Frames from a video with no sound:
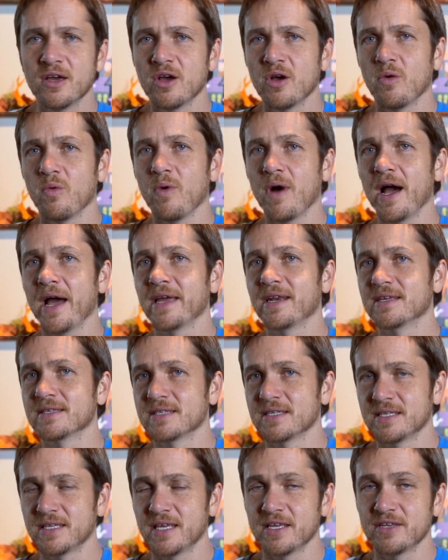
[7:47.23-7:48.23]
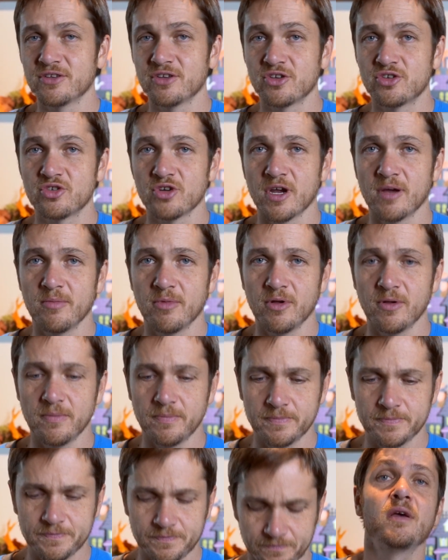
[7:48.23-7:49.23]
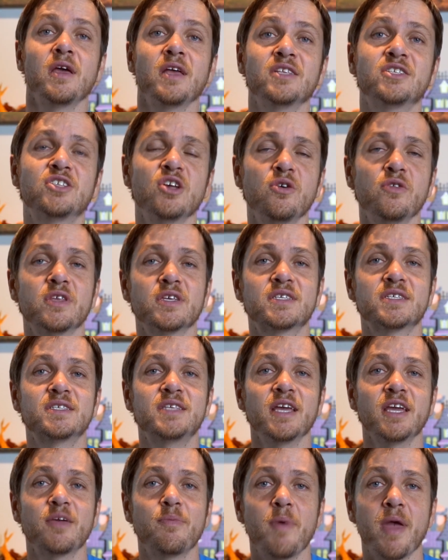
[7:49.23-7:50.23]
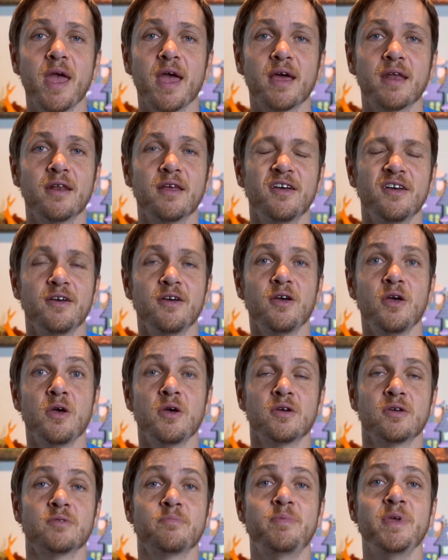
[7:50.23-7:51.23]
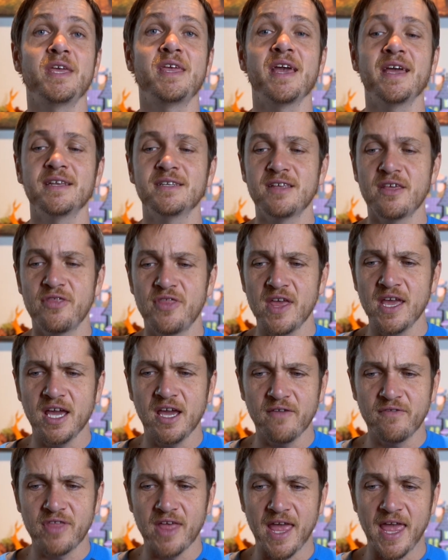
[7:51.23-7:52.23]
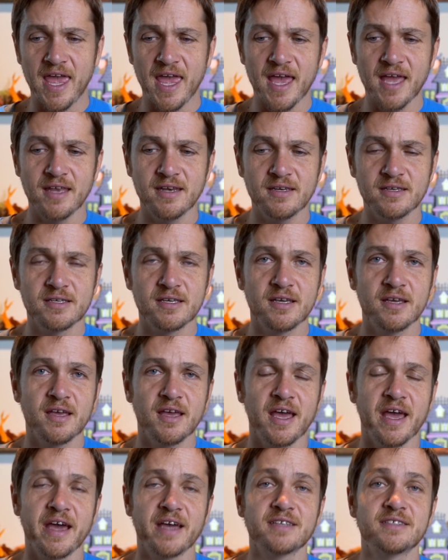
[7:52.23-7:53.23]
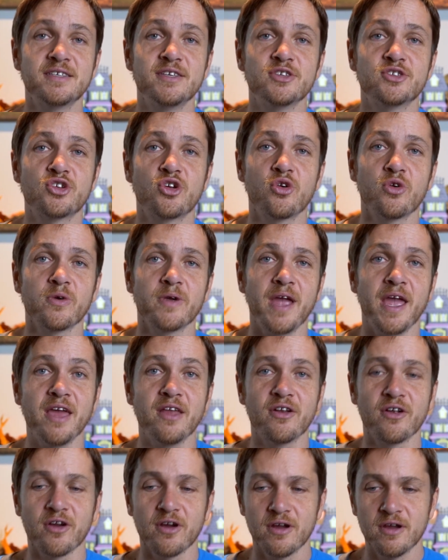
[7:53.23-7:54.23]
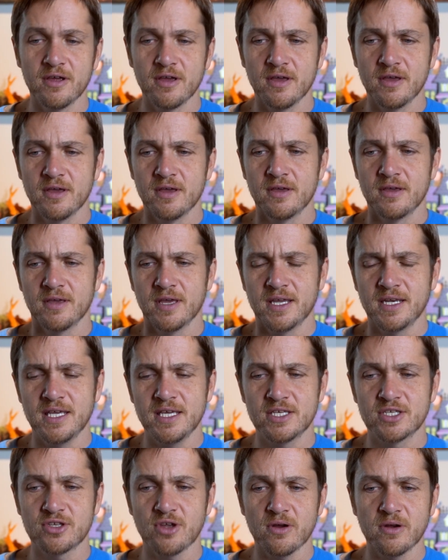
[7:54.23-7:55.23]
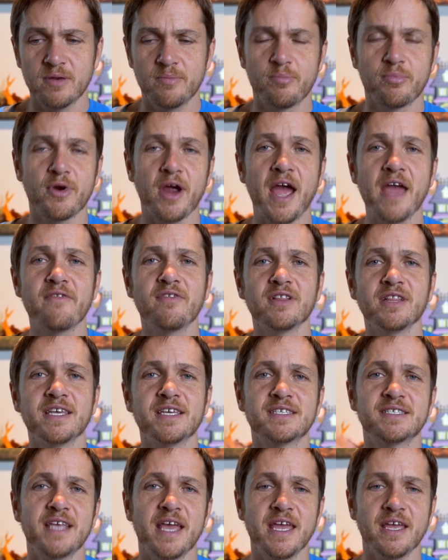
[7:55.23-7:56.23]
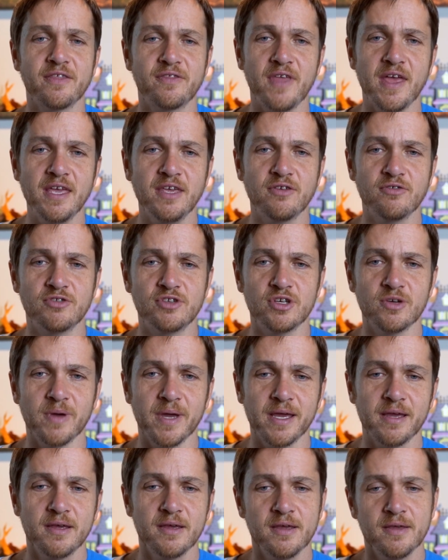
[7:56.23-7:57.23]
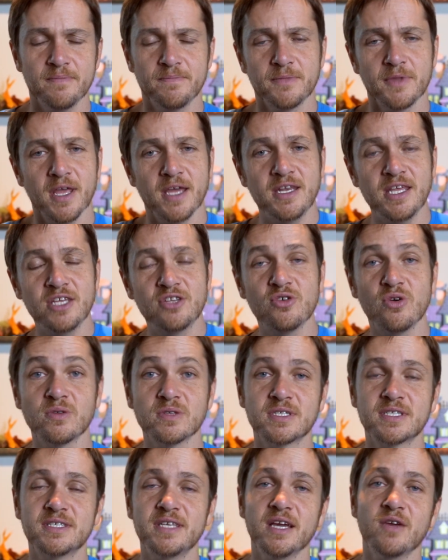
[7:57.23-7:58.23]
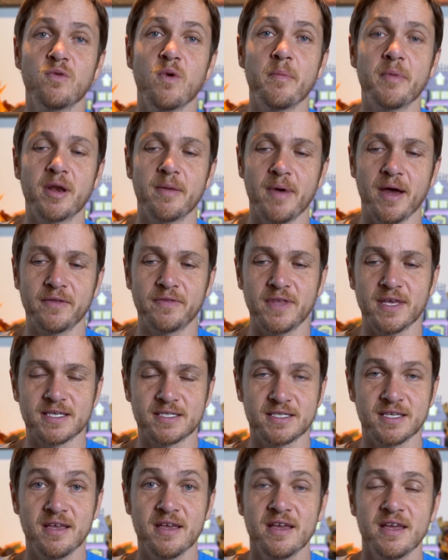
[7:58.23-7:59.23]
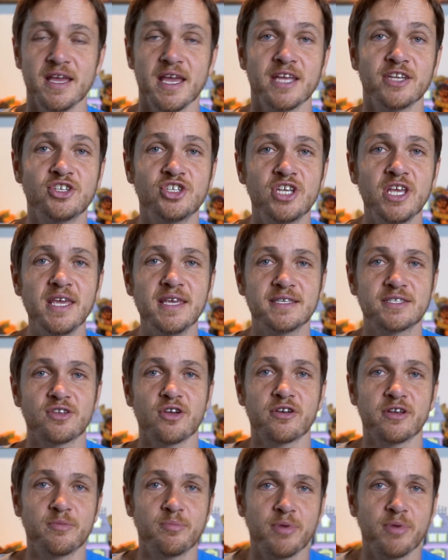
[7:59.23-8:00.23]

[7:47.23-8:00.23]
Why does it get into trouble? And so the Stickman began to think of the hand as his creator, and he started privately saying thank you to it. And he told Stickwoman about this, and she started